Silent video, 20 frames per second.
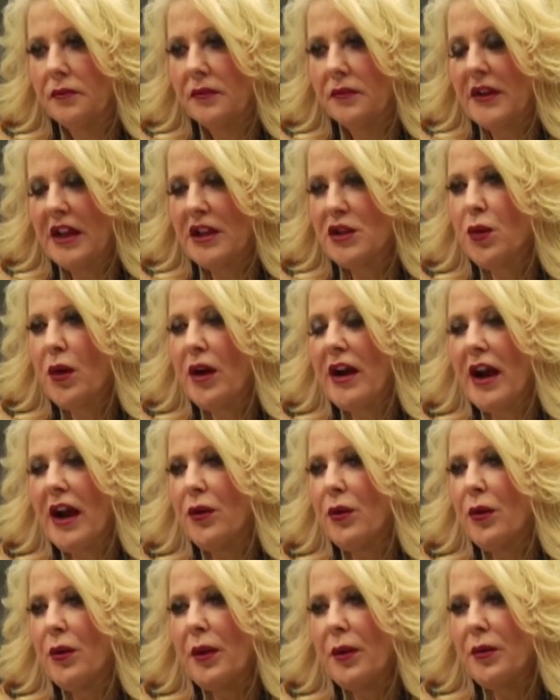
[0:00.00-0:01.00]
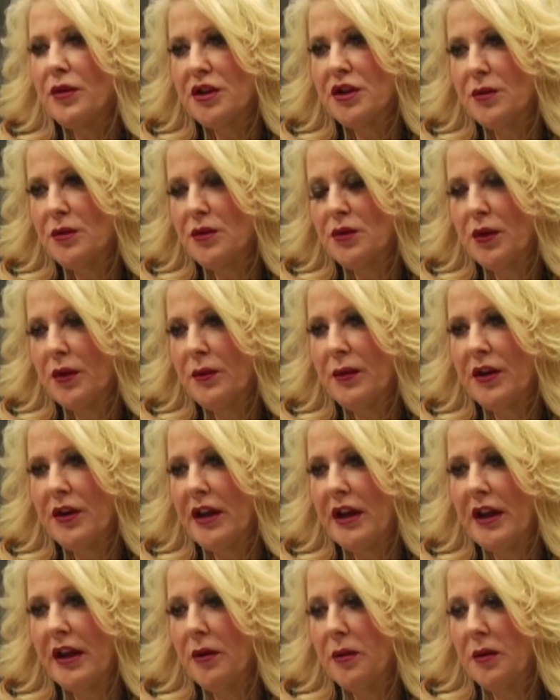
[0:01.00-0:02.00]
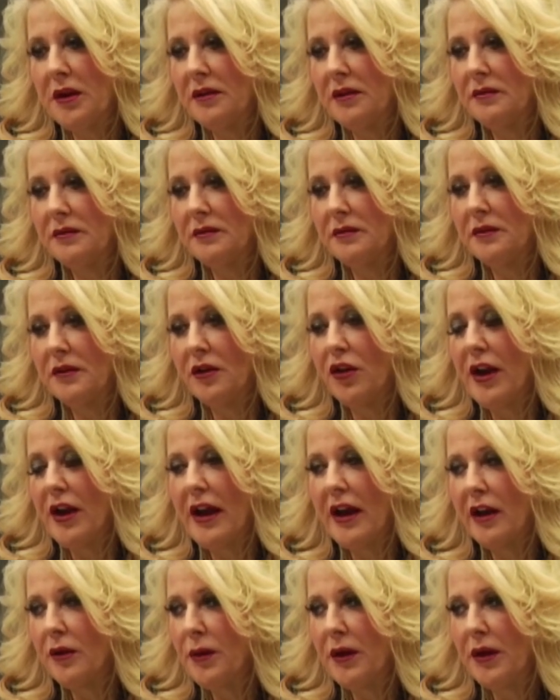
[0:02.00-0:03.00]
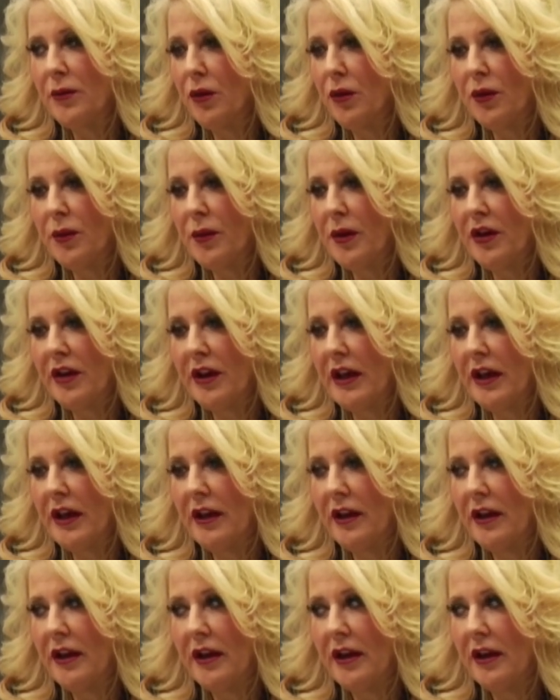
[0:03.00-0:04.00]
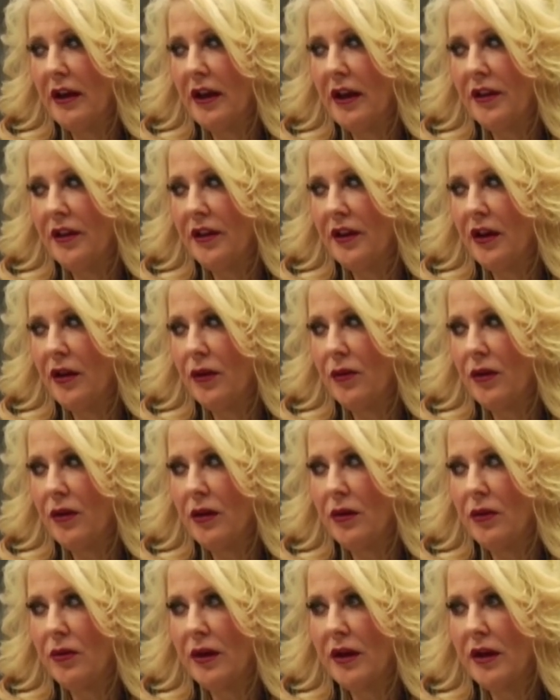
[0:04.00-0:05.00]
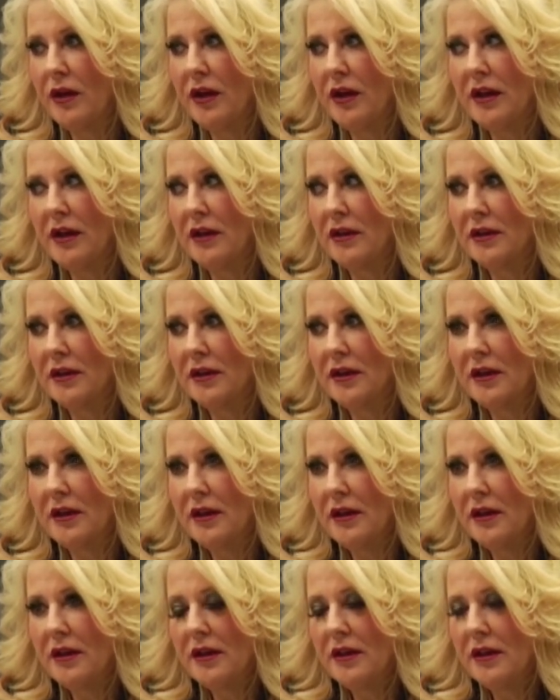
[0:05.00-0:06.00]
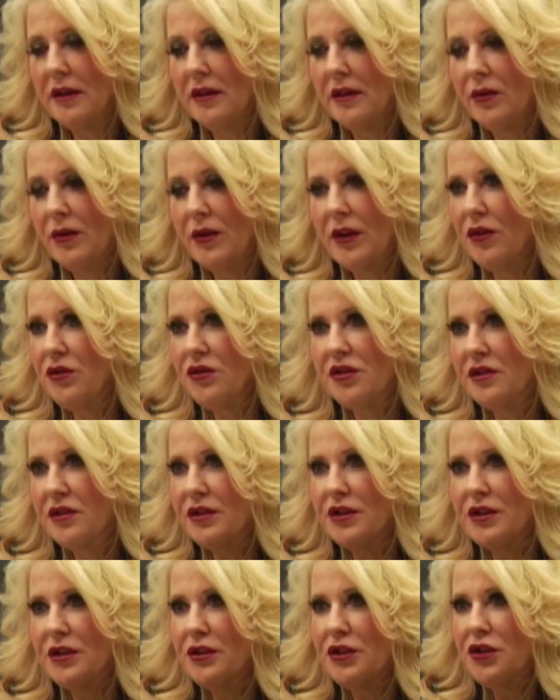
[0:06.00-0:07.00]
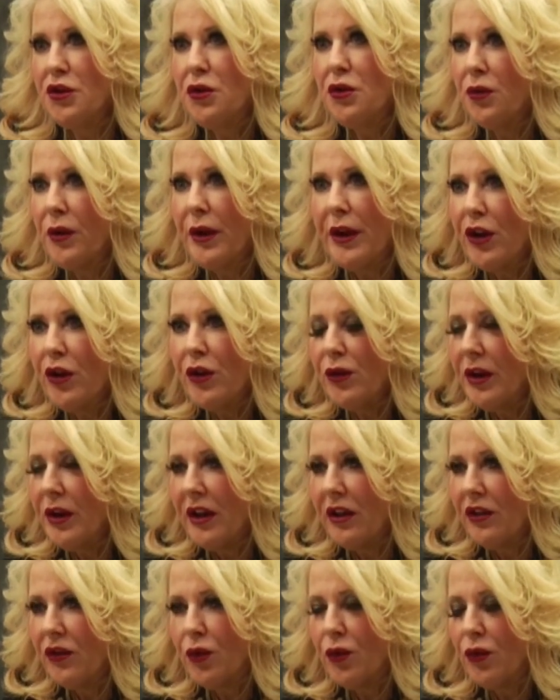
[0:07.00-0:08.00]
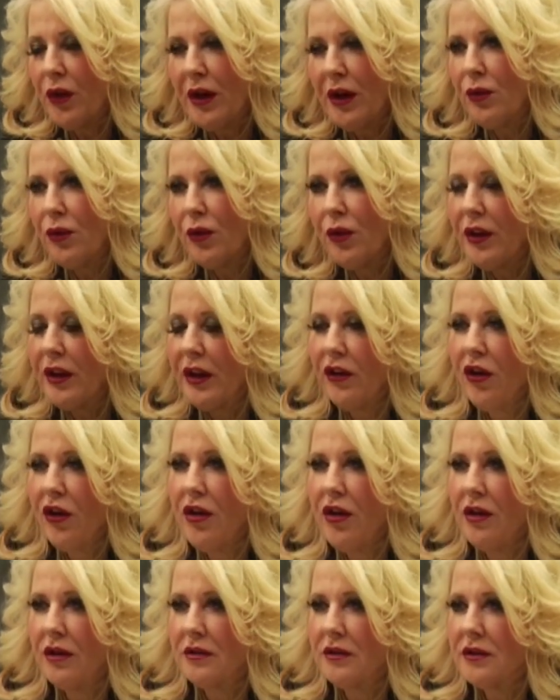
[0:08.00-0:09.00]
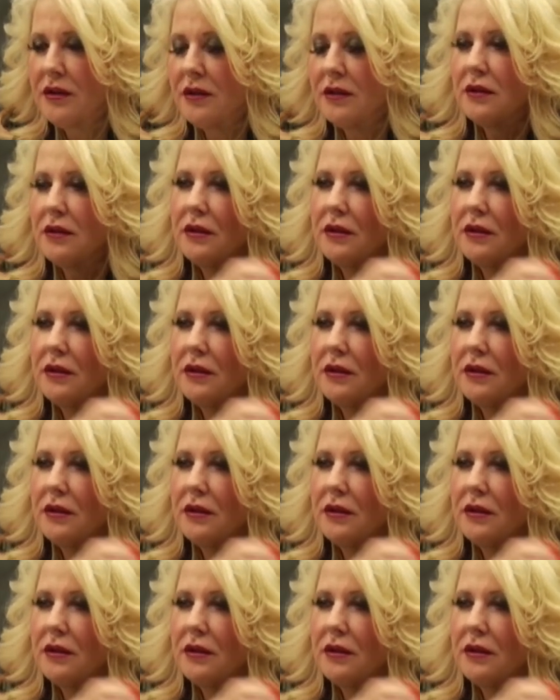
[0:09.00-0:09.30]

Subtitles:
That's why I remember she was with Mary Kay, or had been with Mary Kay, and I thought, well, we don't do recruiting calls.